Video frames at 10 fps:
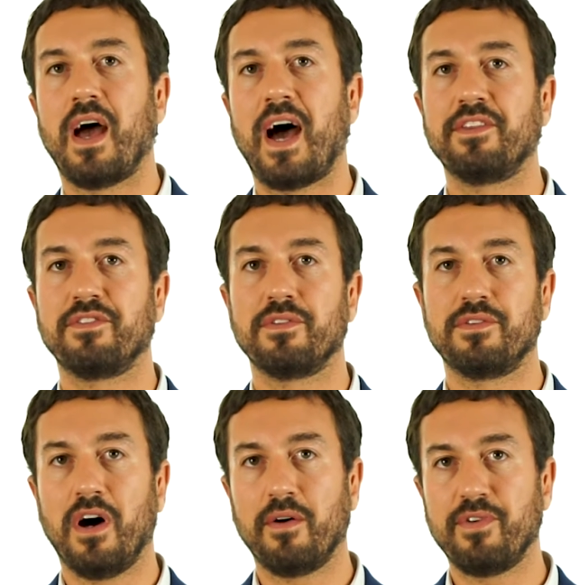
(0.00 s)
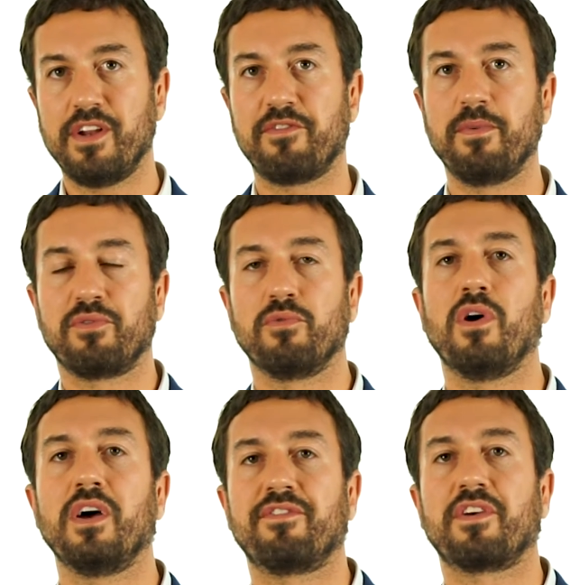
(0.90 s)
And unfair dismissal
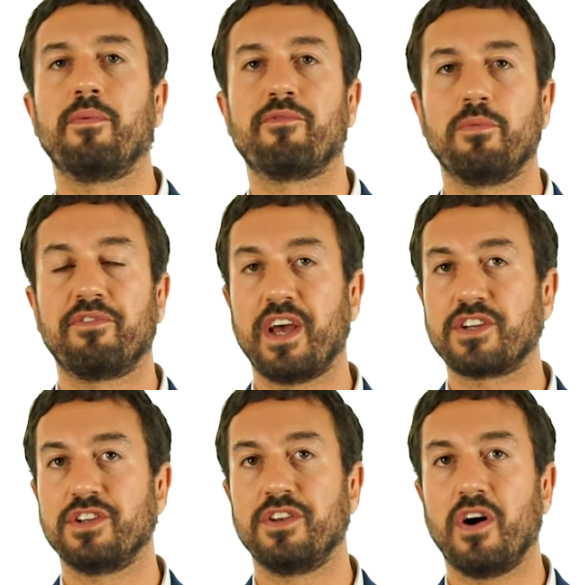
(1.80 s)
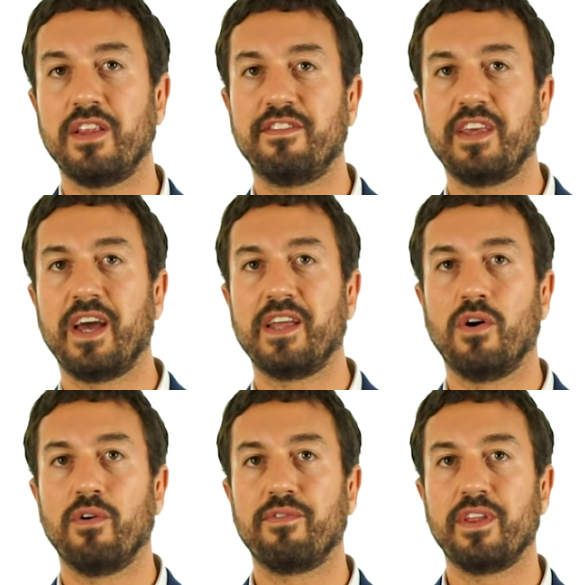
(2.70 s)
rights come from Section 98
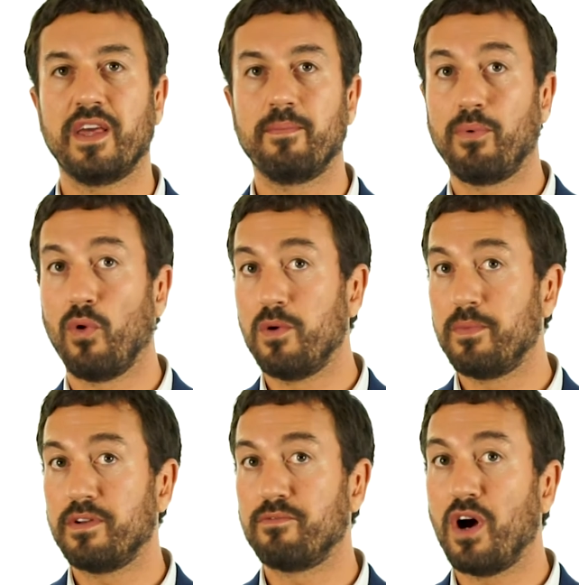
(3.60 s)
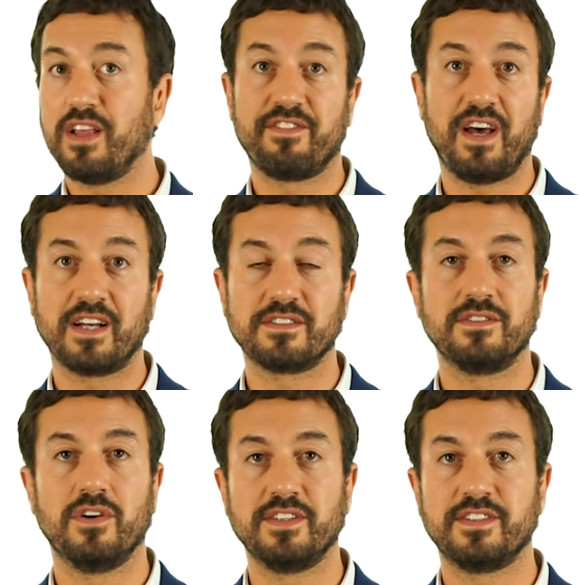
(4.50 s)
of the Employment Rights Act
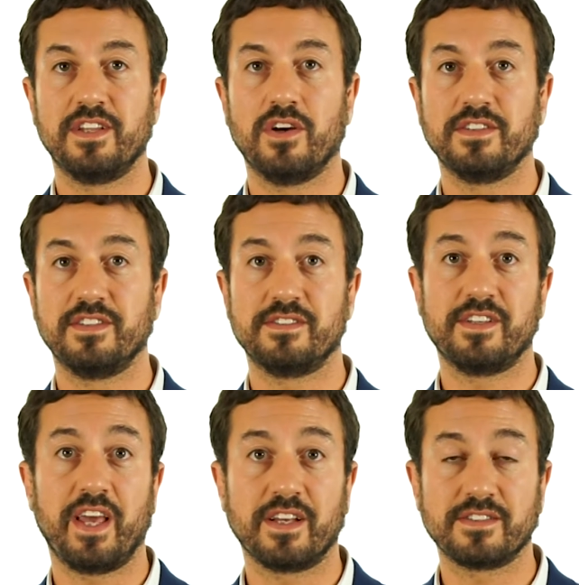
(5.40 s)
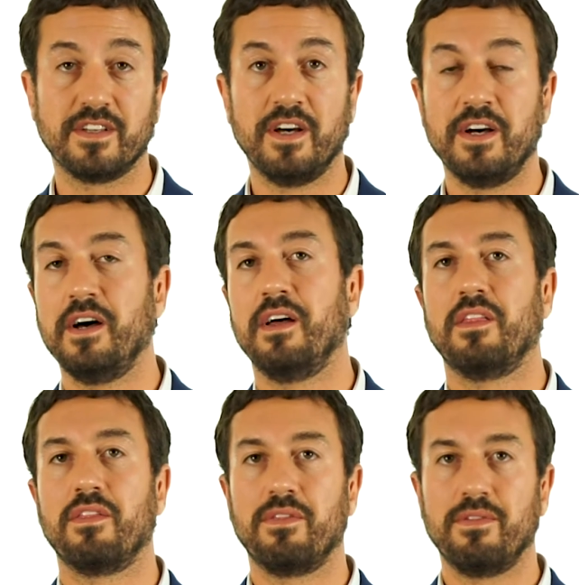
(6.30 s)
1996.
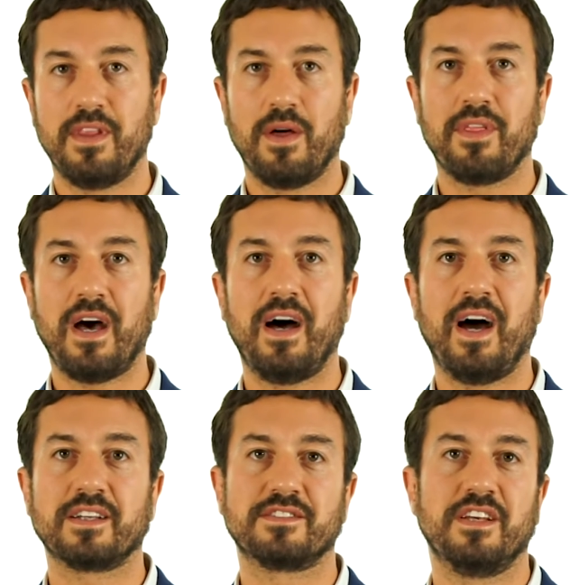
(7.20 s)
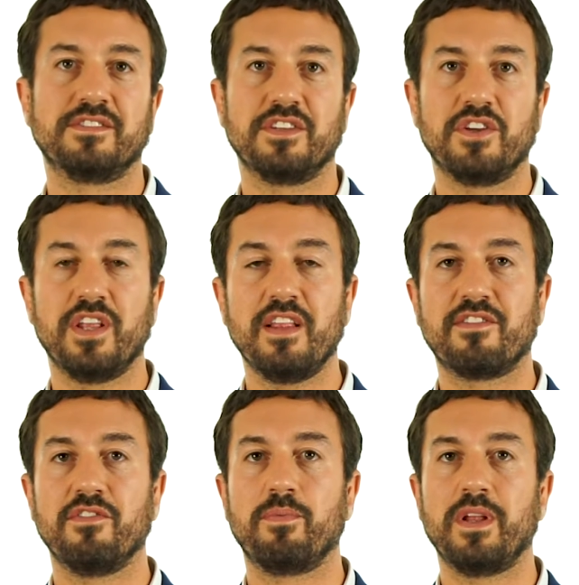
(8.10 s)
Now that act says that you need
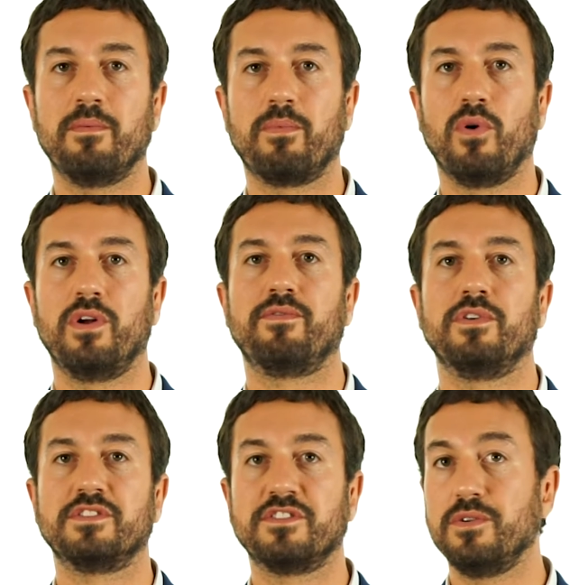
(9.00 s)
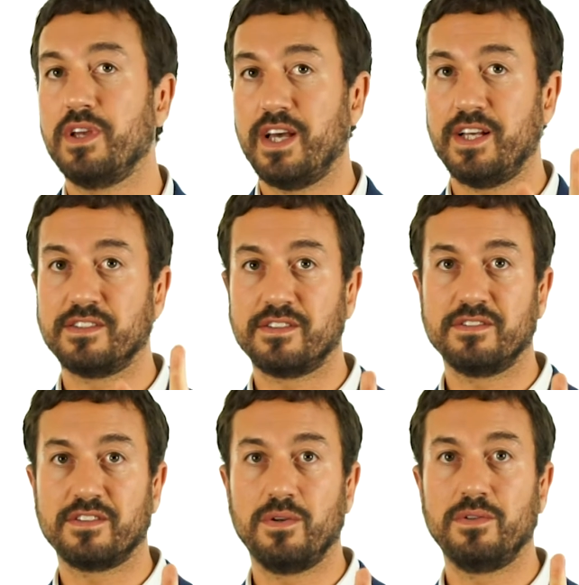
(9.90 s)
to have been employed for 2 years,
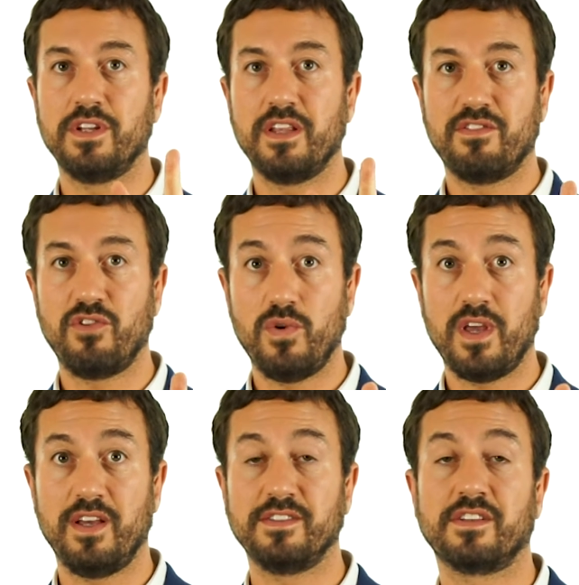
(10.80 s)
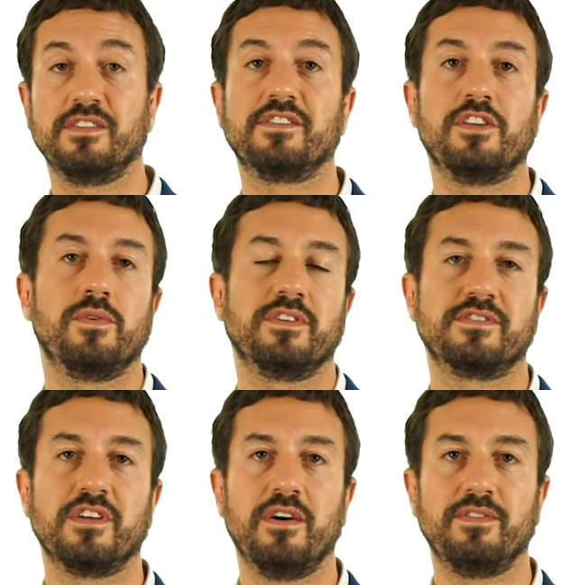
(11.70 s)
so you need 2 years continuous
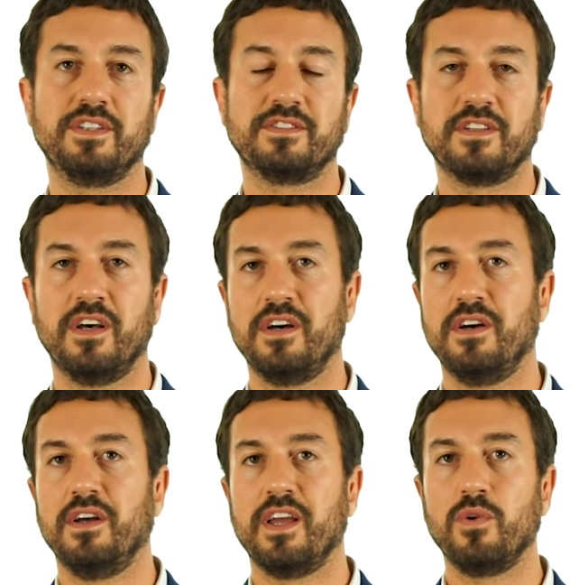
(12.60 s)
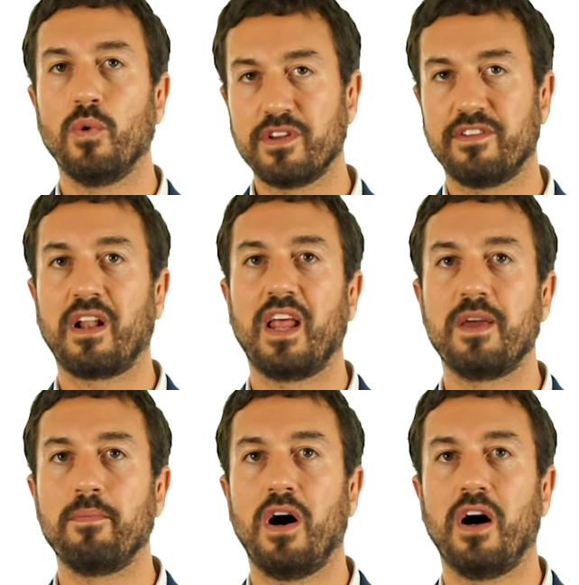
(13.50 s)
service in order to claim